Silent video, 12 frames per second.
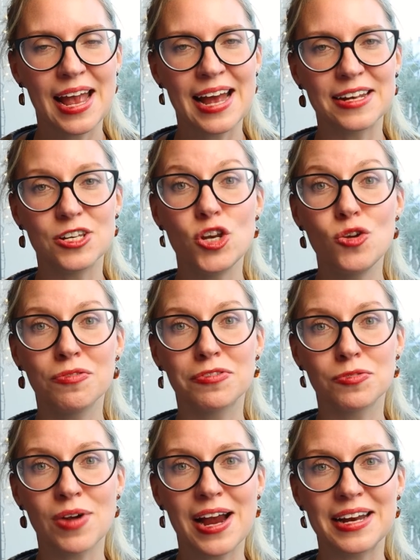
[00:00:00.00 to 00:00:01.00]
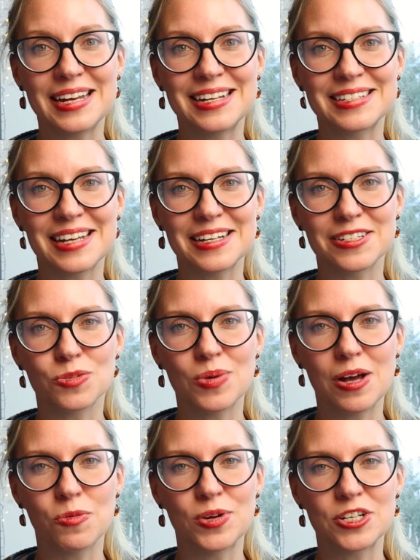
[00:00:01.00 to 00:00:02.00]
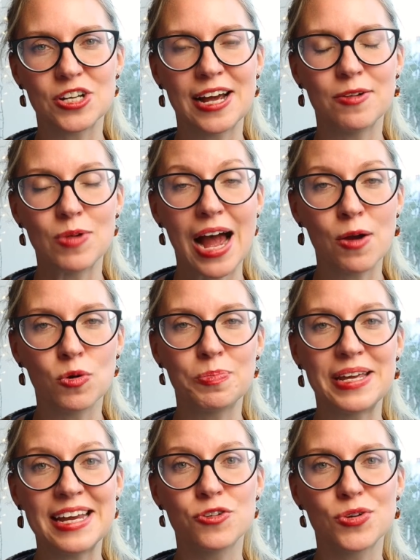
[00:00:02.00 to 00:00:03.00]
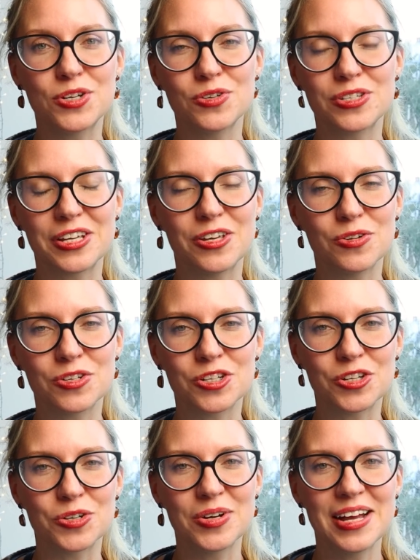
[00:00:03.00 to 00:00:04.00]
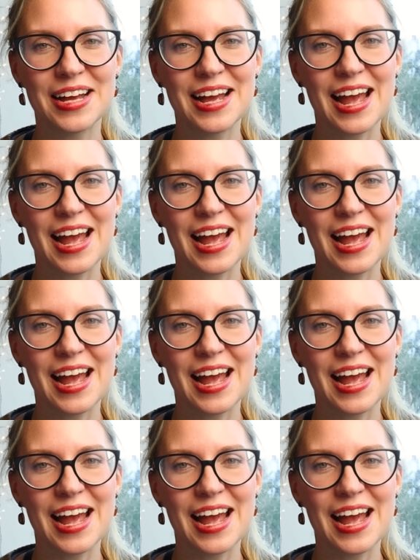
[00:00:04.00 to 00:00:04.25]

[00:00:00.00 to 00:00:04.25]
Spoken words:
and new varieties as well, which I will be introducing you to